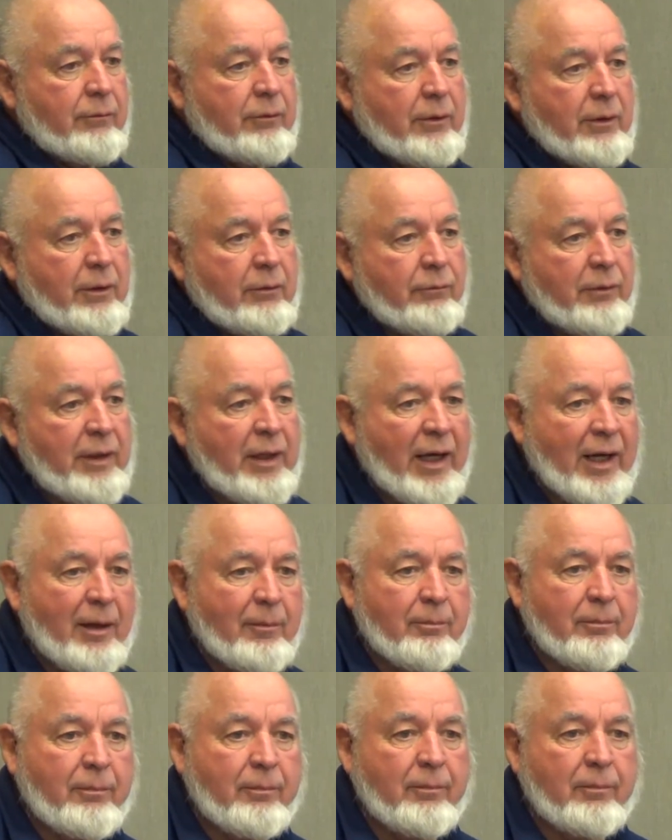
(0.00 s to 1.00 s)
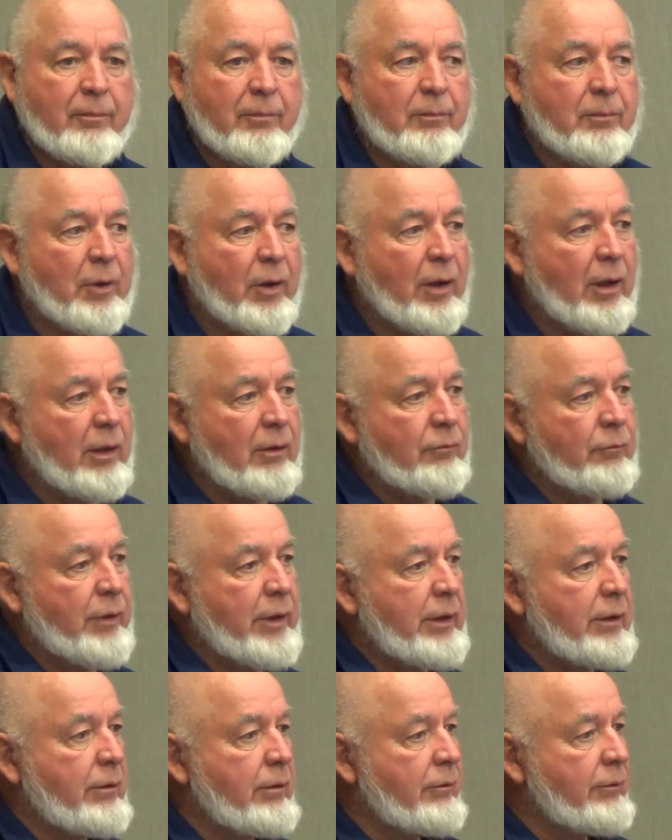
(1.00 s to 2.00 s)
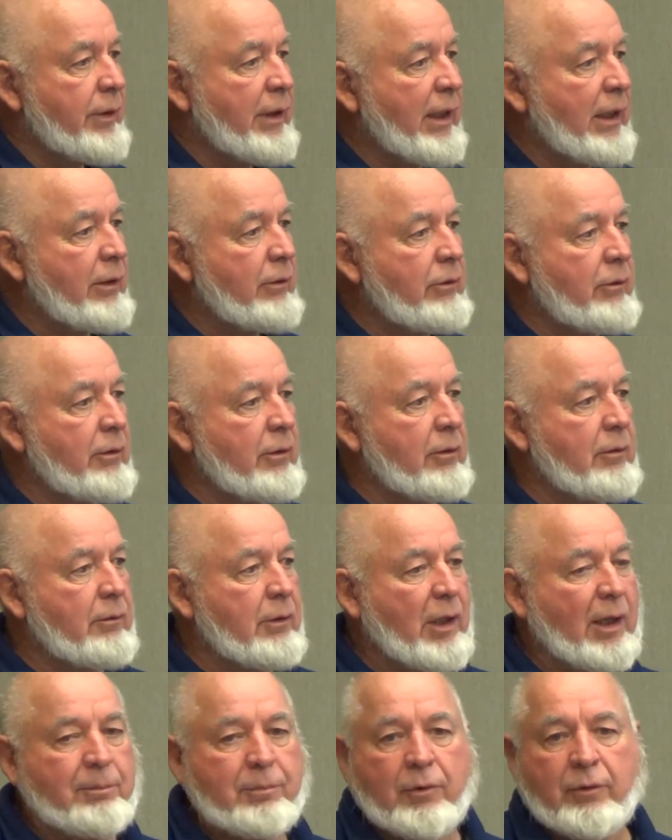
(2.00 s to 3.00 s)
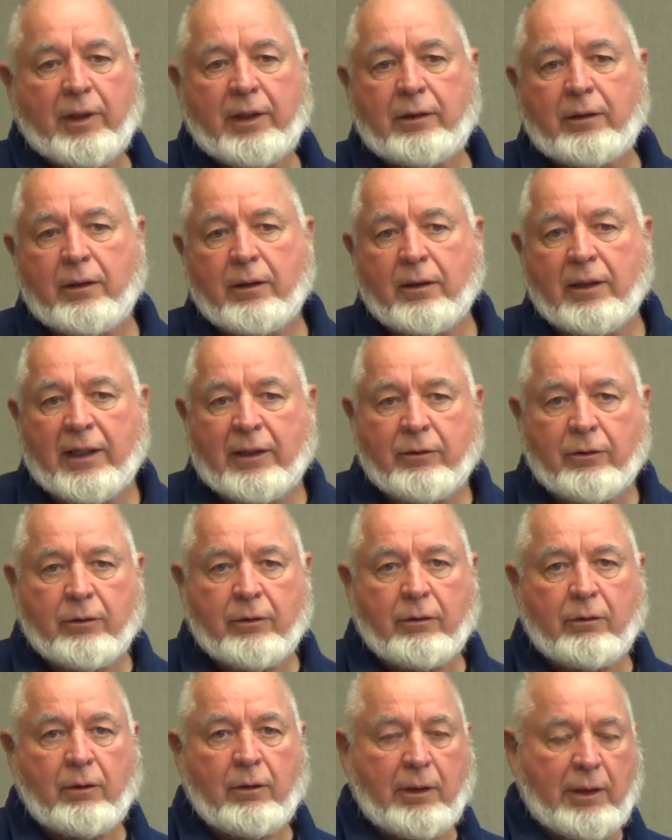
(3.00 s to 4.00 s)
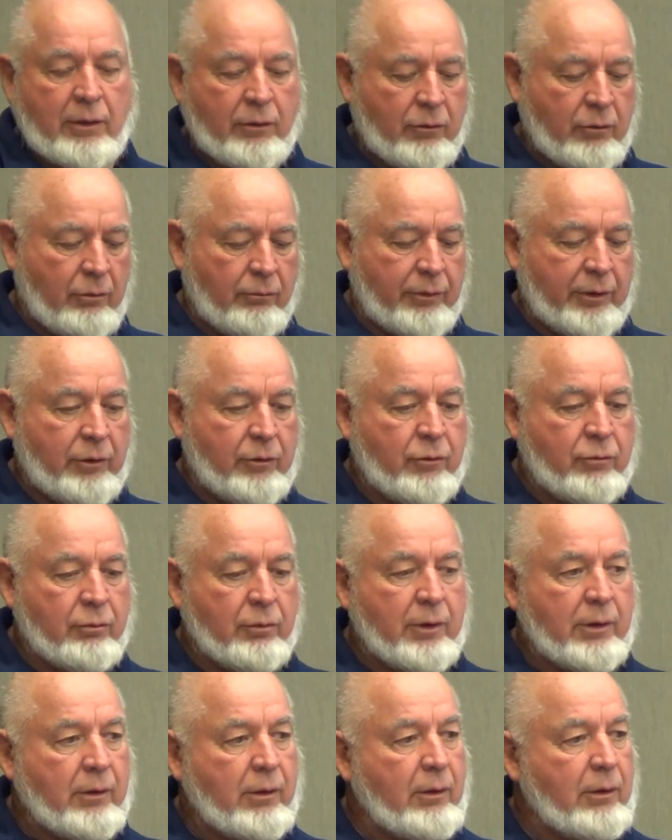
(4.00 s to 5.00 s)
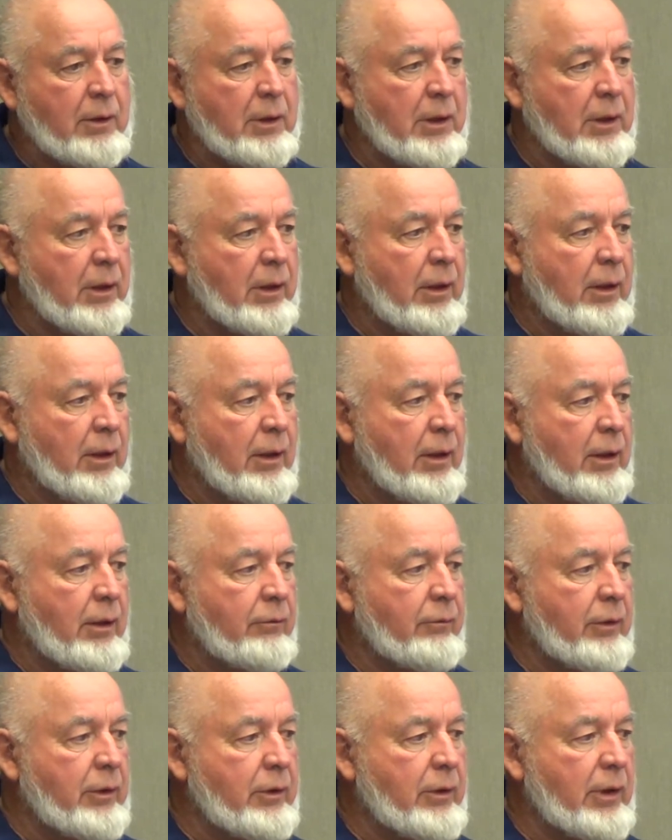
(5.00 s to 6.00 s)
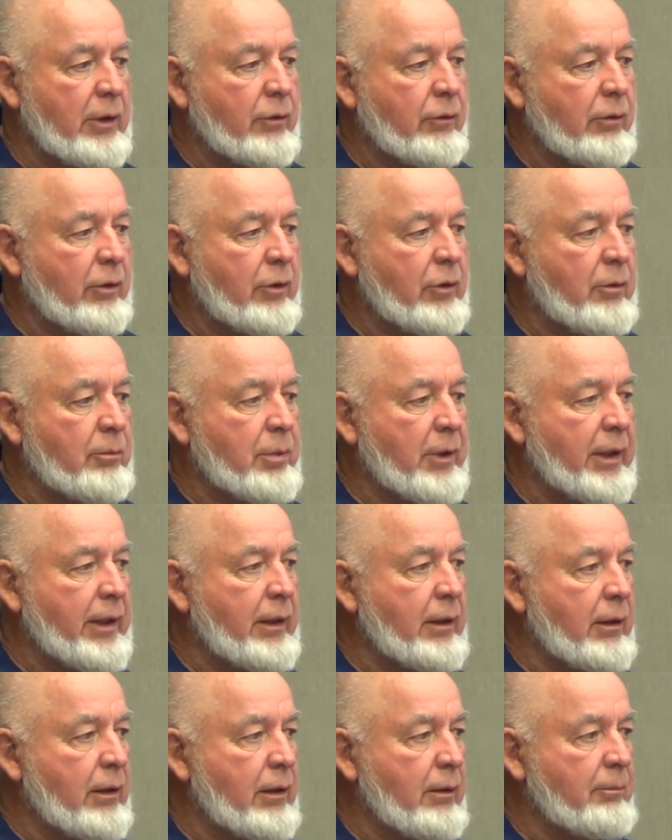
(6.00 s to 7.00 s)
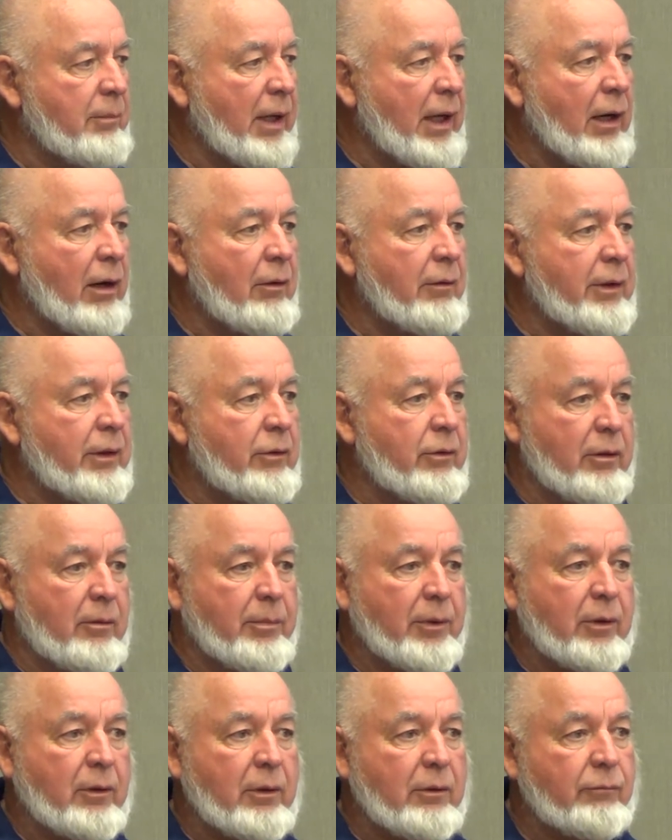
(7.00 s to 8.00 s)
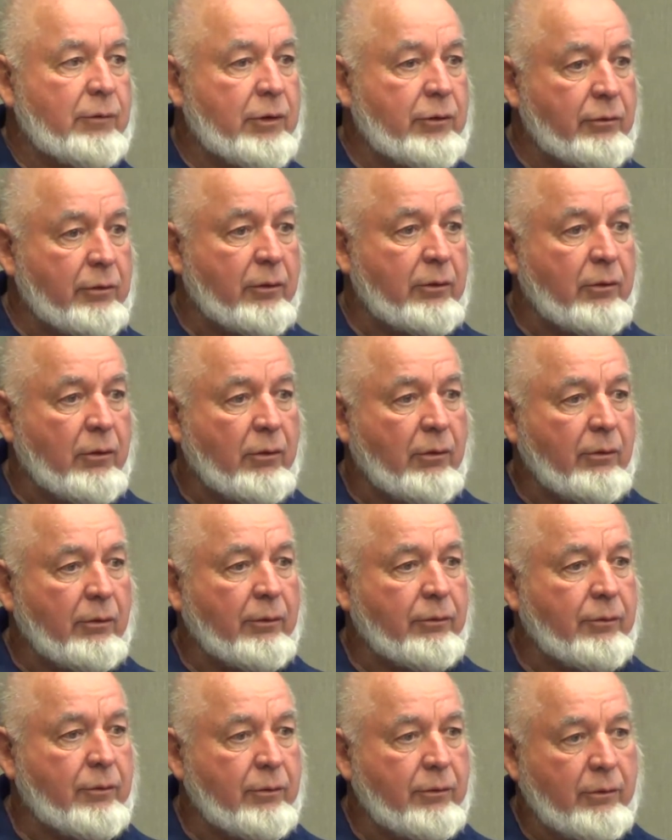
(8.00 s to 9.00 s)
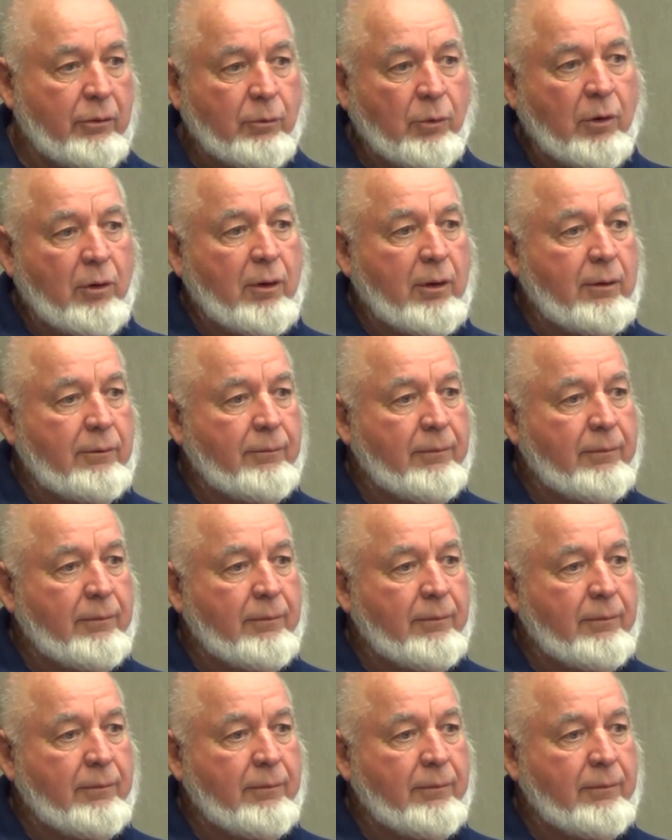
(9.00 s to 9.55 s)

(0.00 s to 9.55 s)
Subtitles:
rehab part, we had to upgrade the electrical, and so we drilled. In order to bring power into the building, we drilled a hole through the wall